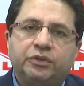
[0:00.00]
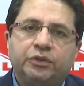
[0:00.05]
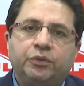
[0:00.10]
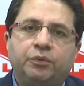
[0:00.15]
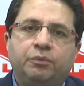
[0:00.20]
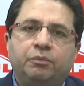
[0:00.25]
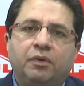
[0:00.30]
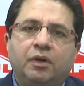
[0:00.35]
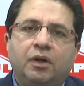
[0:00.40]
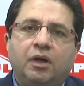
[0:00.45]

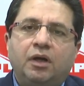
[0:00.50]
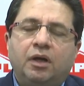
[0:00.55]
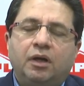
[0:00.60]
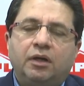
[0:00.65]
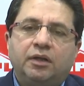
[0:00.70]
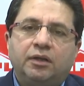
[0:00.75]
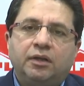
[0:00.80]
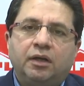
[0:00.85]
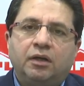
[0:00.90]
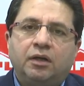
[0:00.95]
So
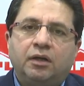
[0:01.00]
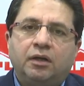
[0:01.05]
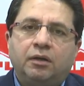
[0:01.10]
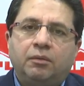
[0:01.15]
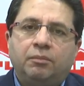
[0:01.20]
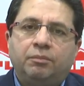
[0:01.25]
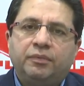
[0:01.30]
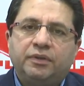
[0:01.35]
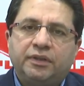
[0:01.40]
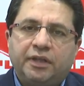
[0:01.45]

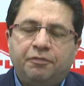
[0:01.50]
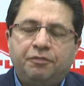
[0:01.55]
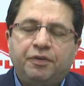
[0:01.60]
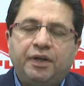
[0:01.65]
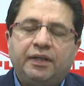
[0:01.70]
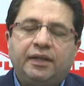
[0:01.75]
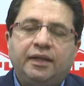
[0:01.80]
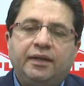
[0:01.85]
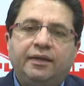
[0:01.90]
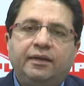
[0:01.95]

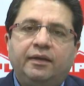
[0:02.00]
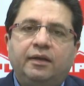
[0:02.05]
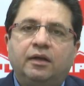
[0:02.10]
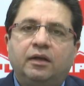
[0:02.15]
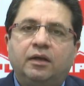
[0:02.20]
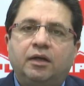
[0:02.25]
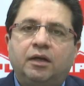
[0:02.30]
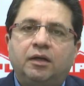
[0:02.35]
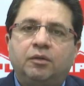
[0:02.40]
definitely